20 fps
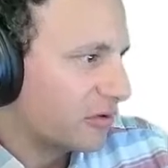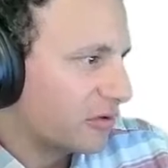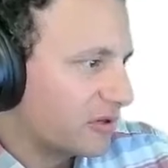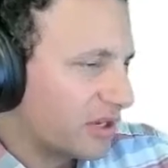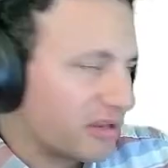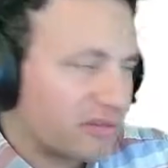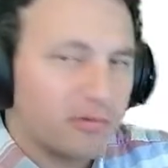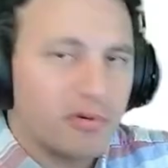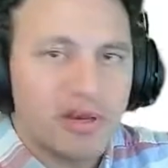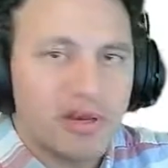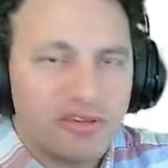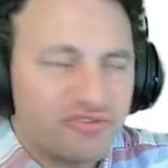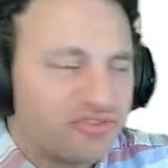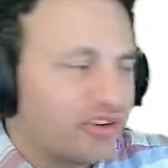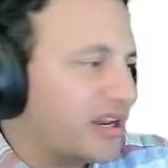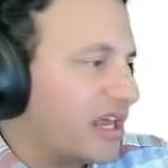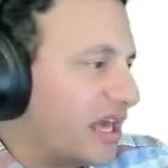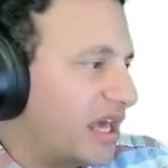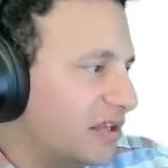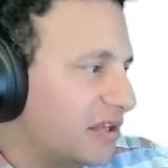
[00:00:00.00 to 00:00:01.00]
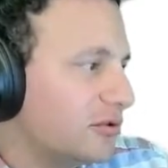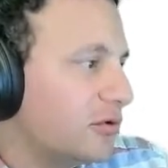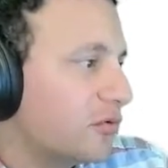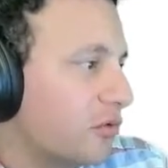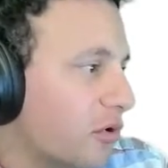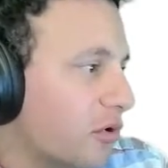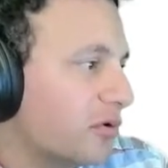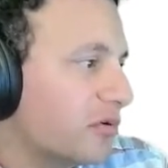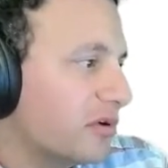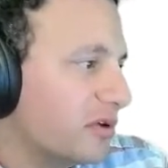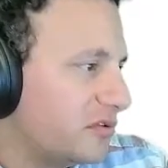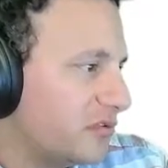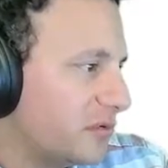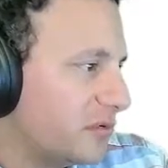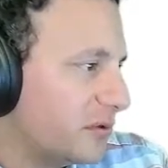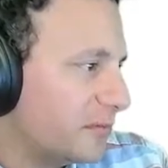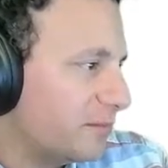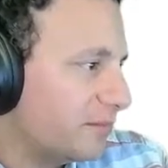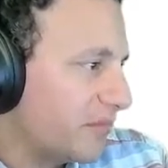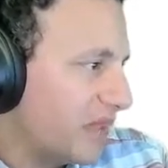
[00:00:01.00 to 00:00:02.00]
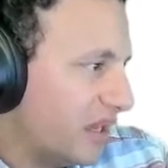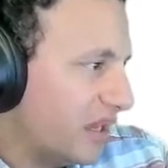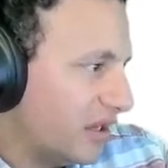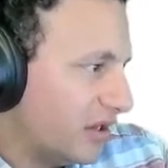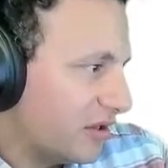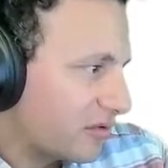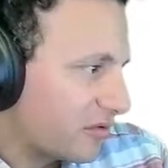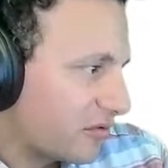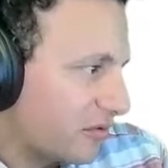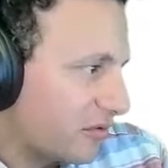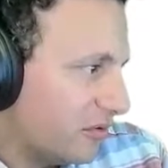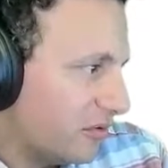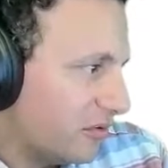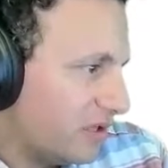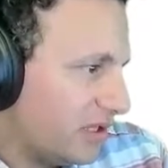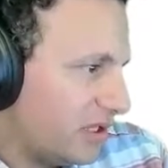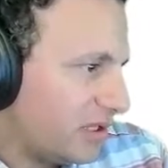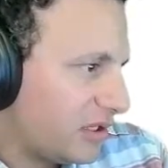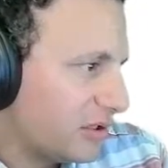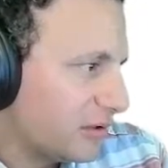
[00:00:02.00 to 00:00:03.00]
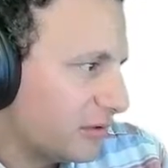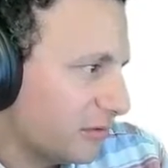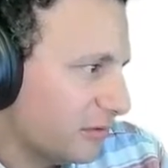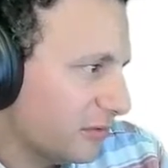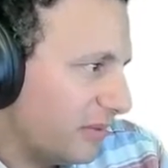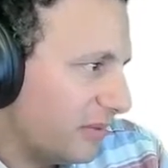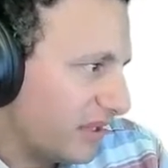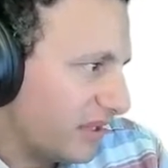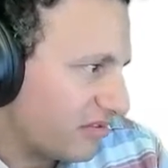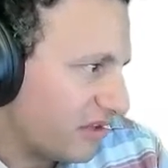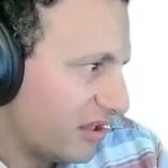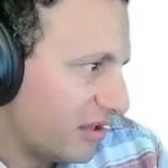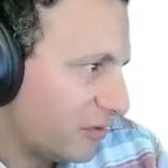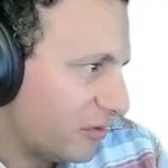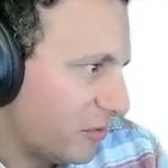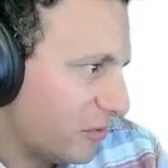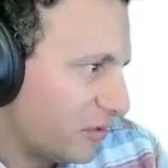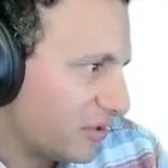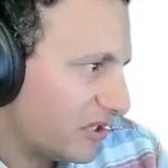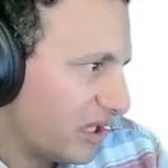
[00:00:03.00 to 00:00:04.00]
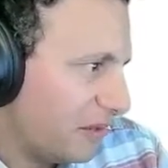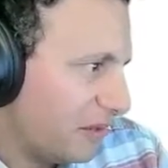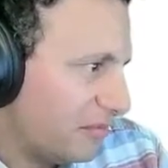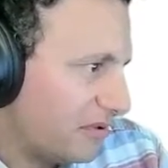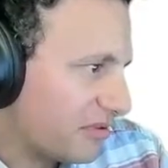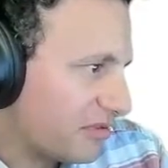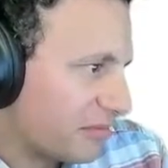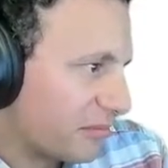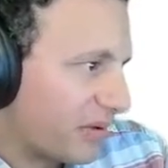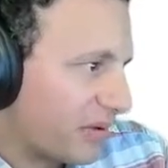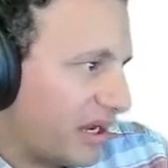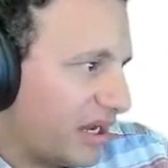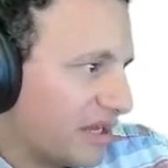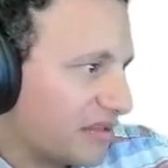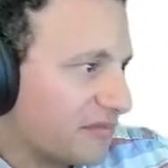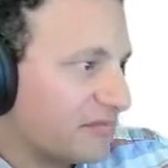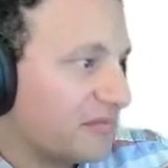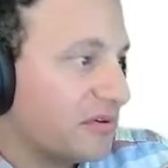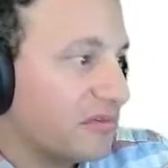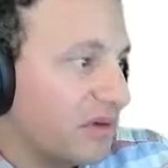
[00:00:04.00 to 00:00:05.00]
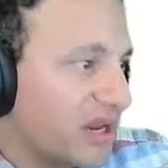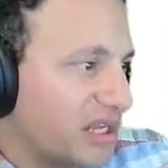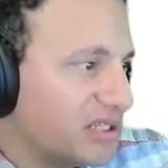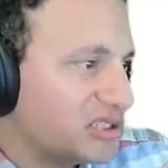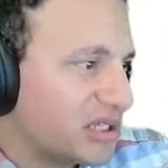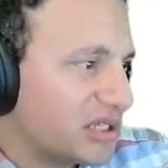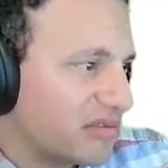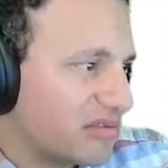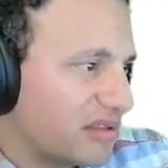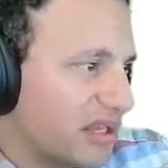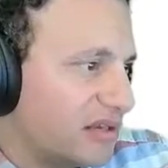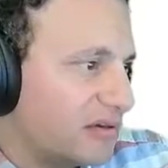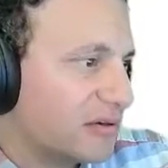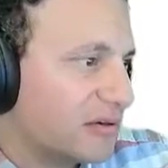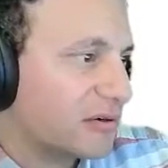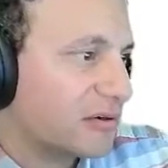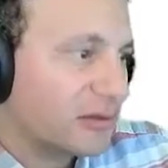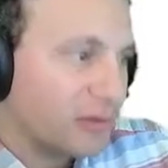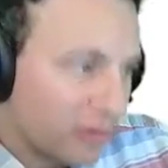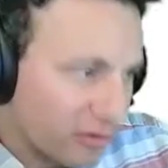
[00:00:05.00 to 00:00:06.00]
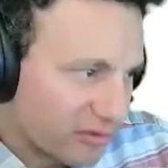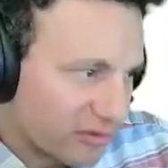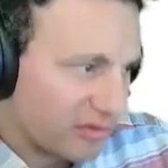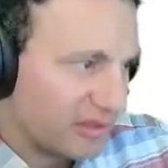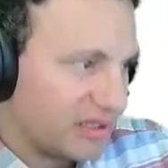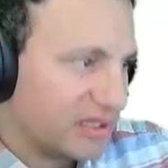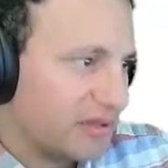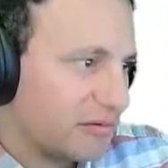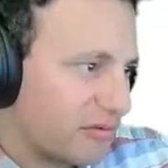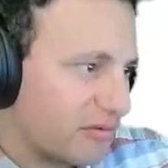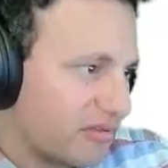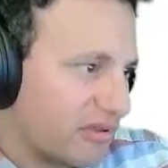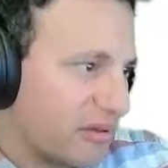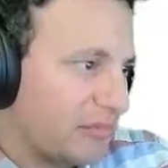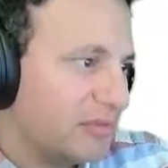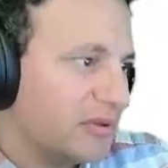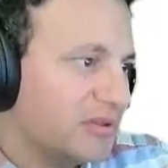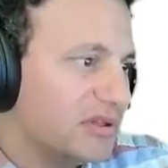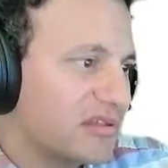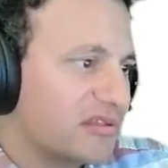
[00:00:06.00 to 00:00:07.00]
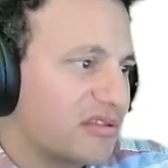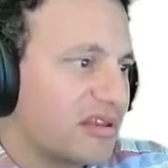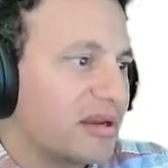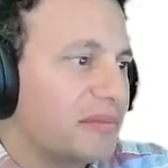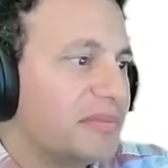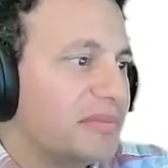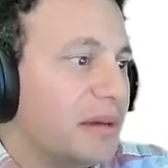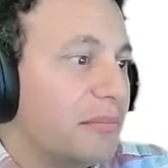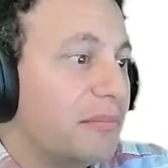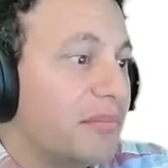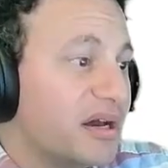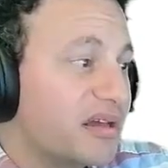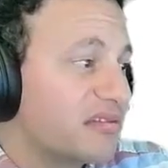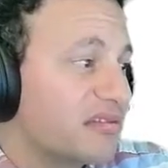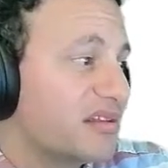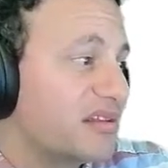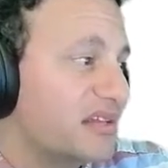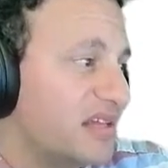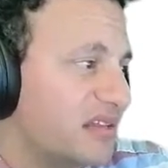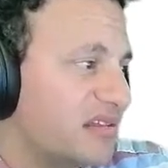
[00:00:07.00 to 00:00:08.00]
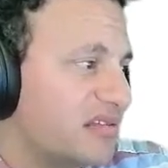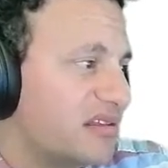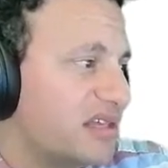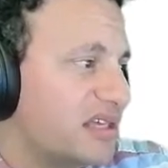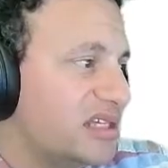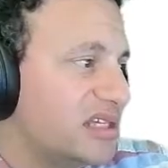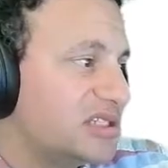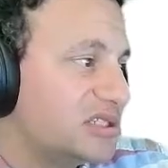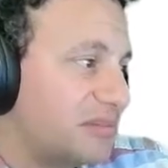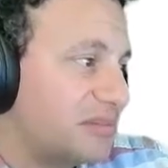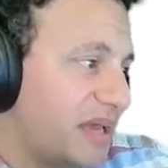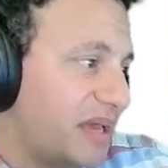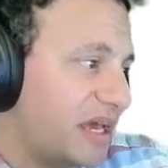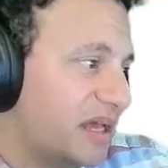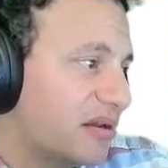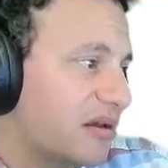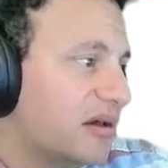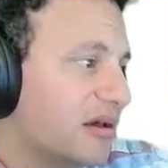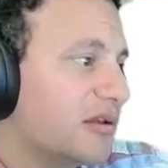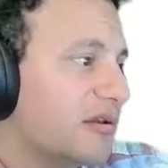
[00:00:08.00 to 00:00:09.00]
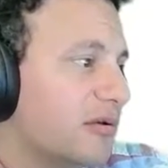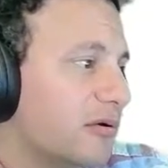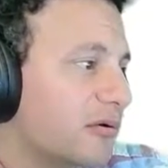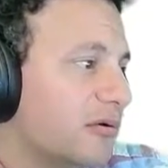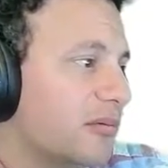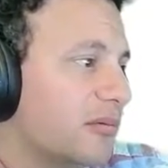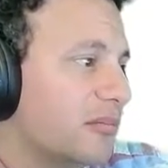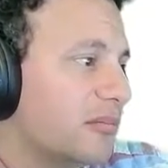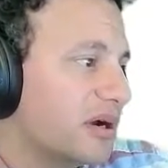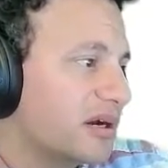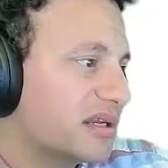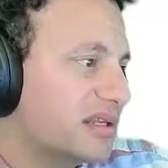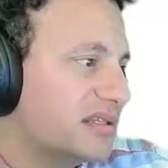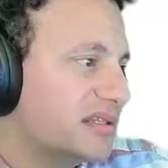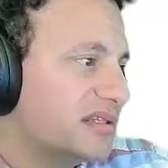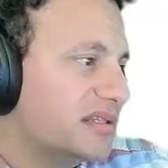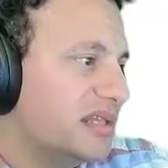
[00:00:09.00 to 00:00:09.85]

that's why they're trying to add the rotary to it. So he concluded by saying, We would not be surprised if the range extender closely resembled the setup that Mazda testing in Japan on local market